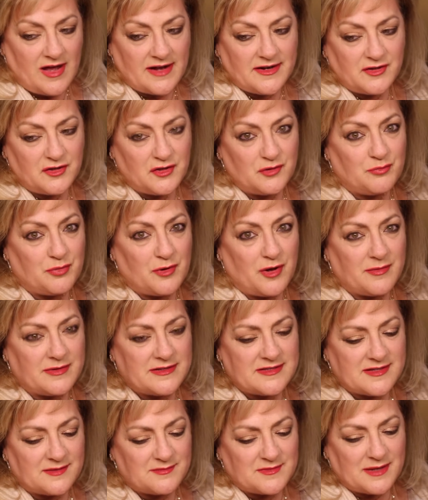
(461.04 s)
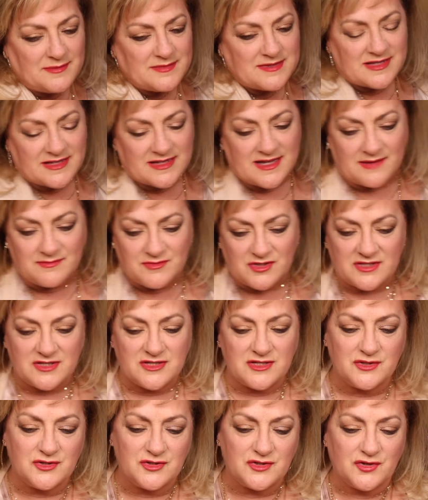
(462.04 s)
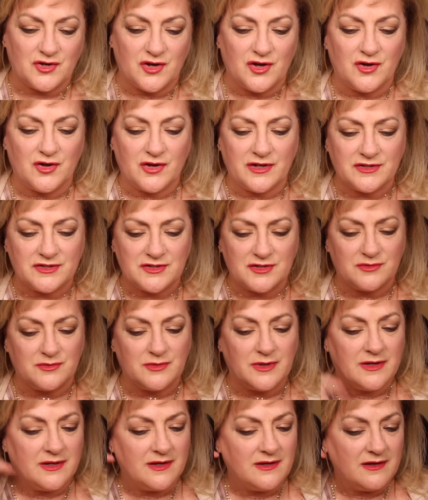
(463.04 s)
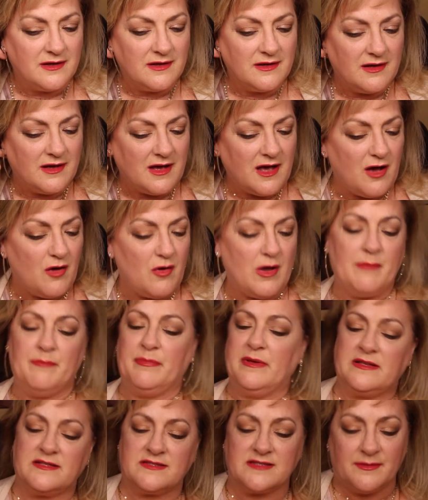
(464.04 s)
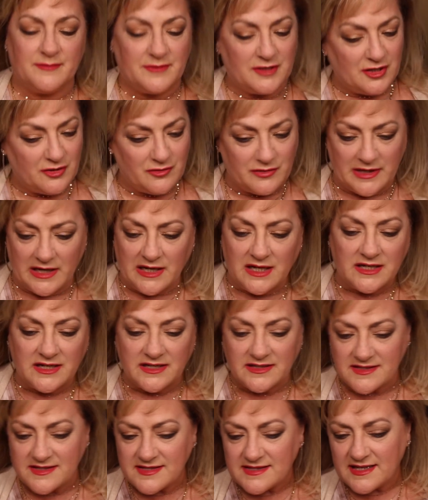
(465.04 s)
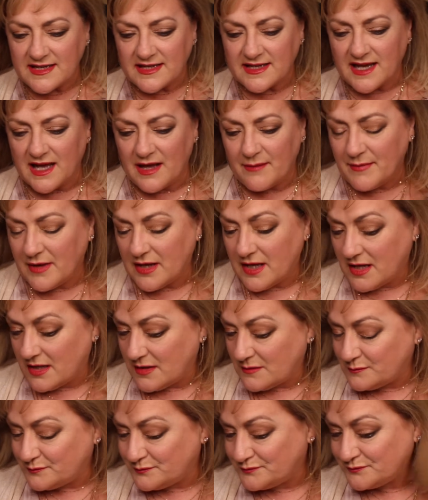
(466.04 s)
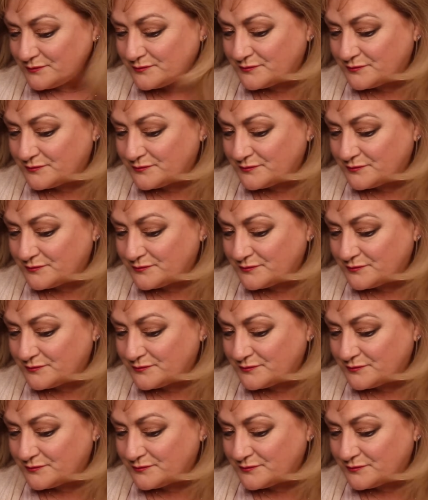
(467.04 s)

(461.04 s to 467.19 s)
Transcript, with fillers: I know you probably sometimes think I'm just too strong and too... Oh, I bet some of you youngins think I'm... um.